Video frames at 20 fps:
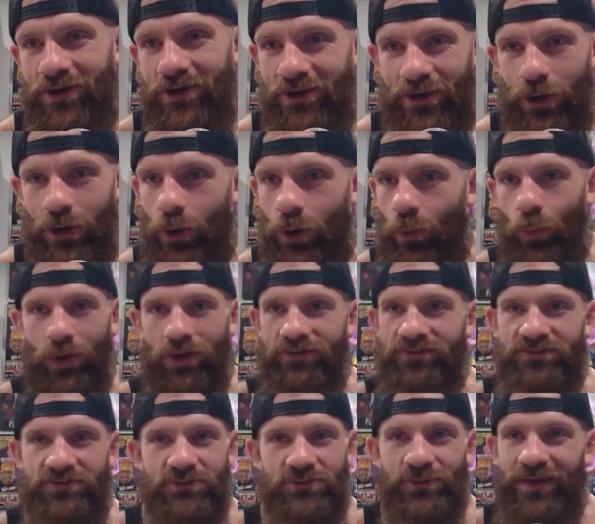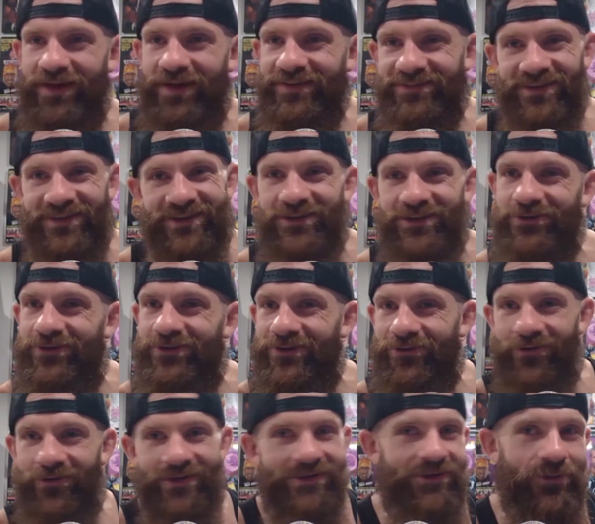go one of two ways. Like, you're
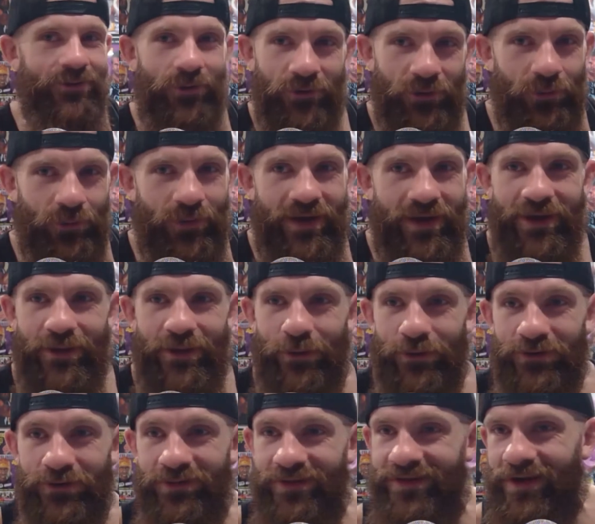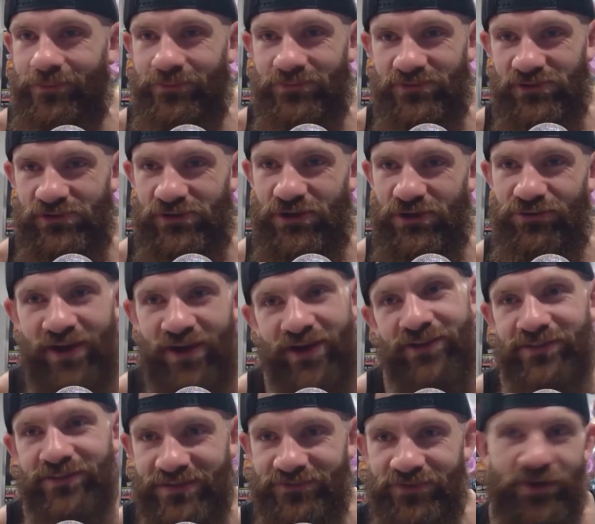either in it all the way or you're like, I'm turning around
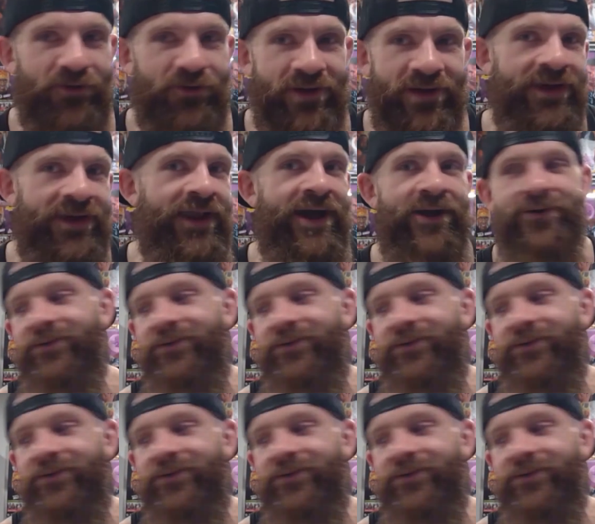and leaving right now.